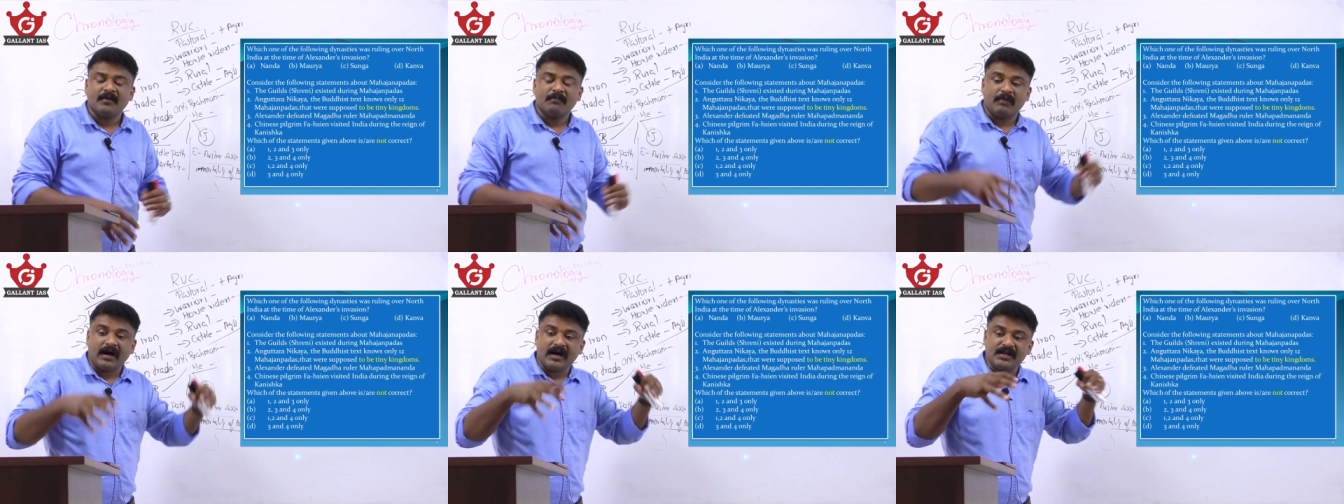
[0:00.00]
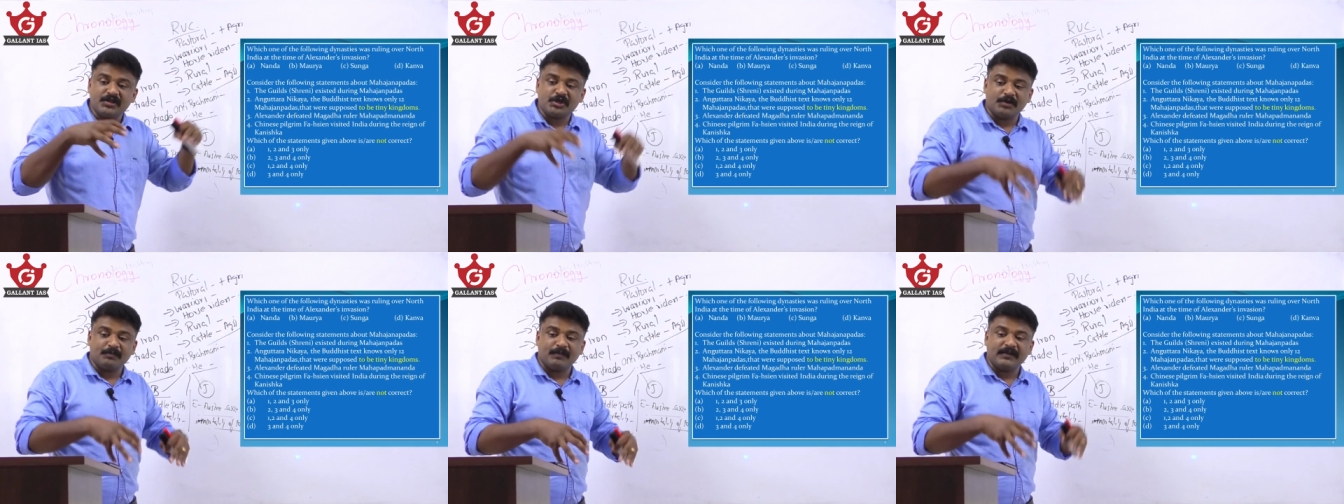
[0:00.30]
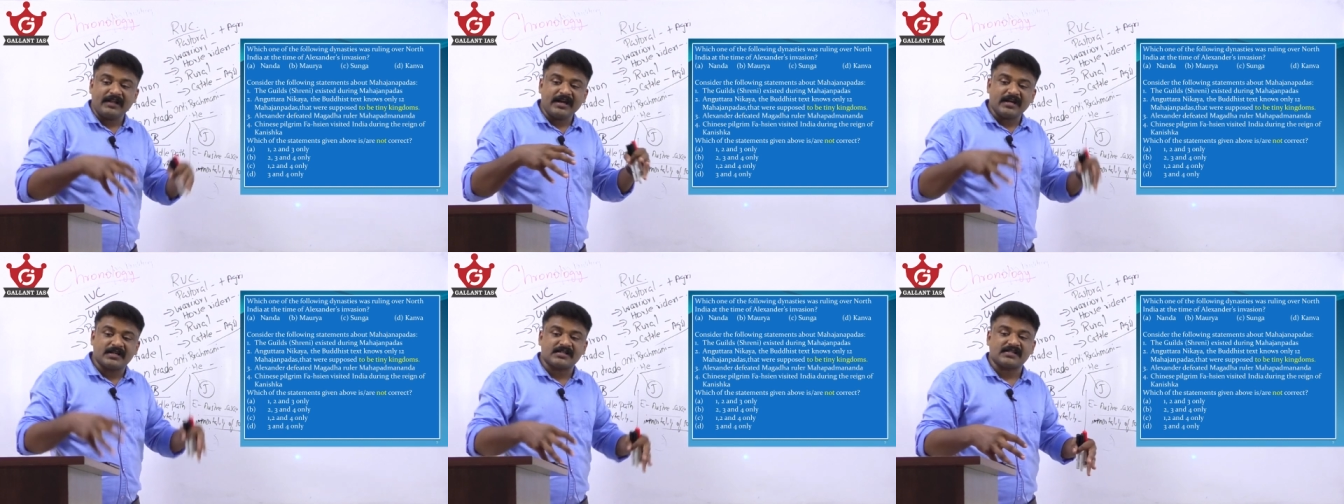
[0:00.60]

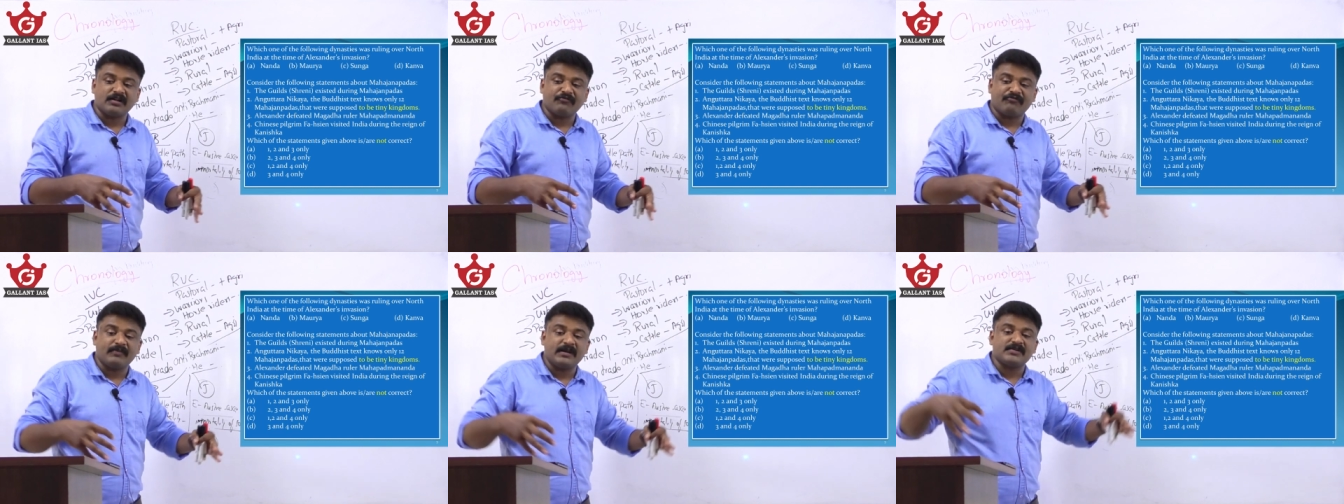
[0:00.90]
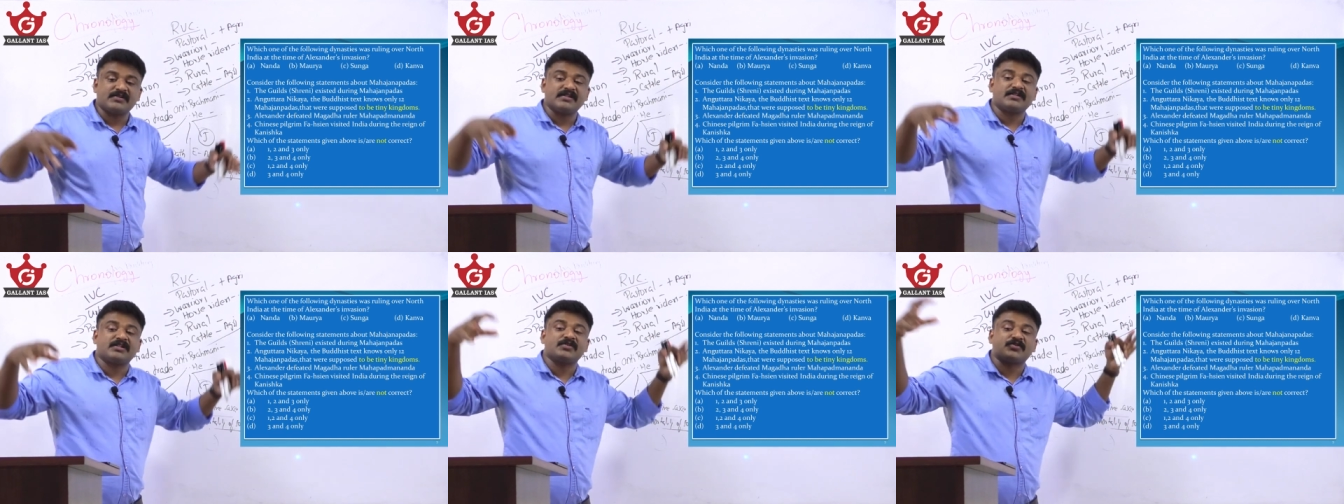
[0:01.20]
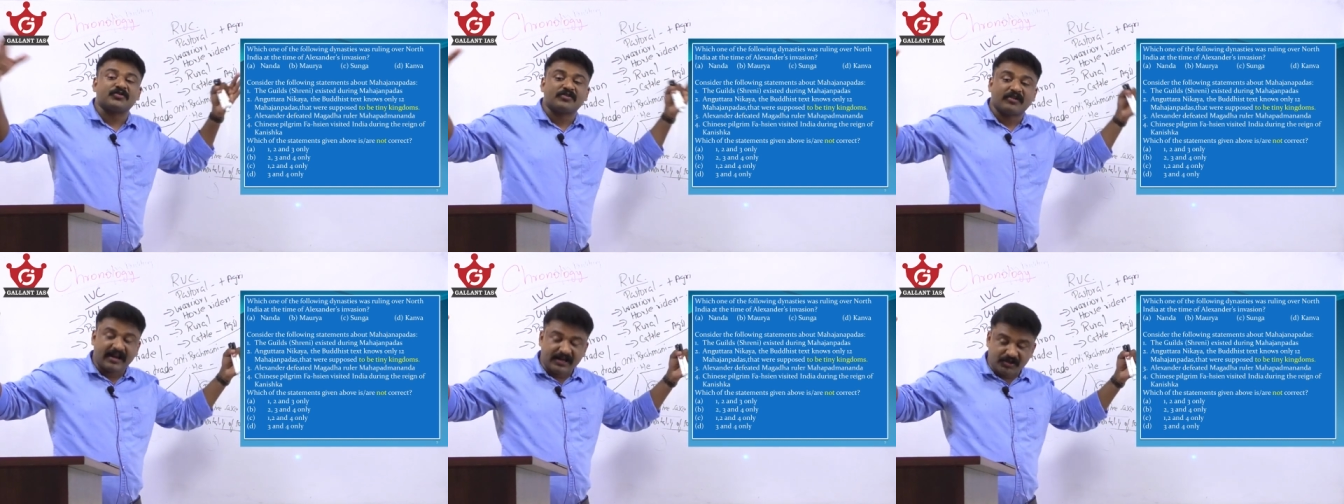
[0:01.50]
Mahajanpada itself means it
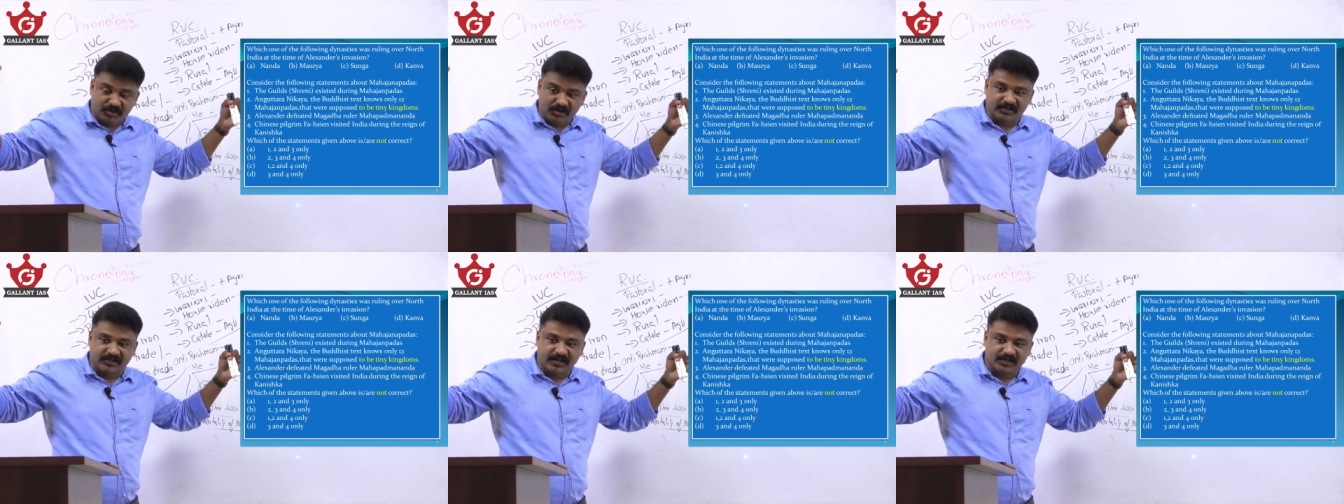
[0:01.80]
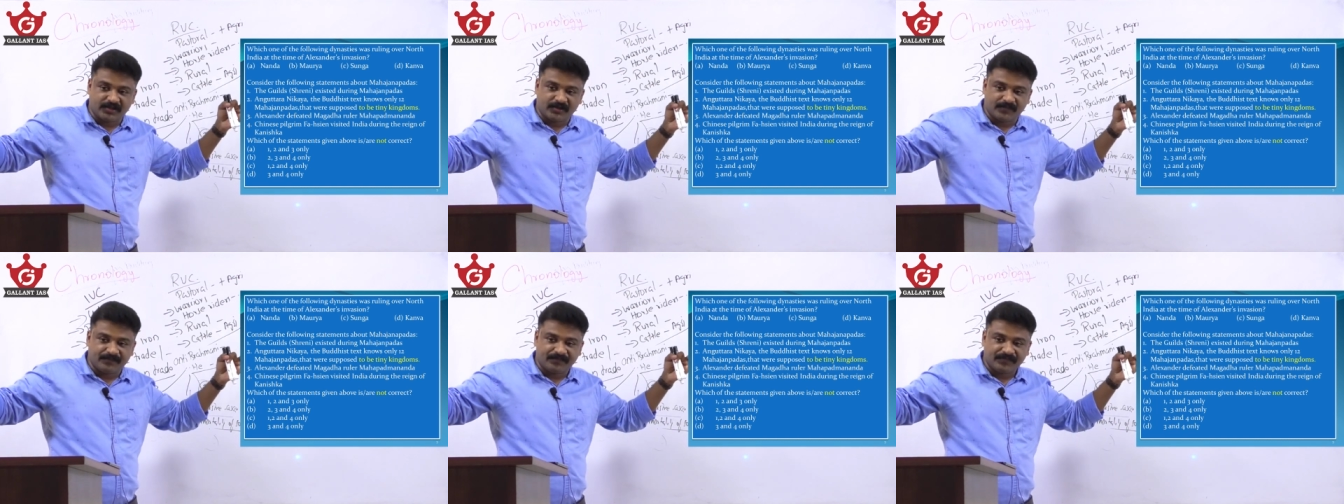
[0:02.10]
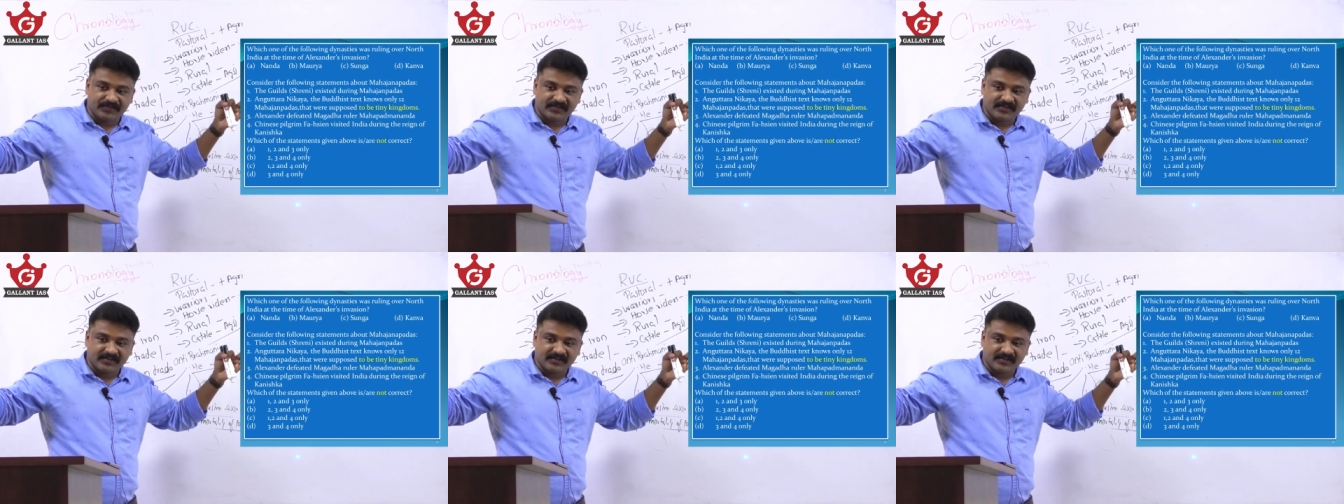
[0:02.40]
is greater kingdom.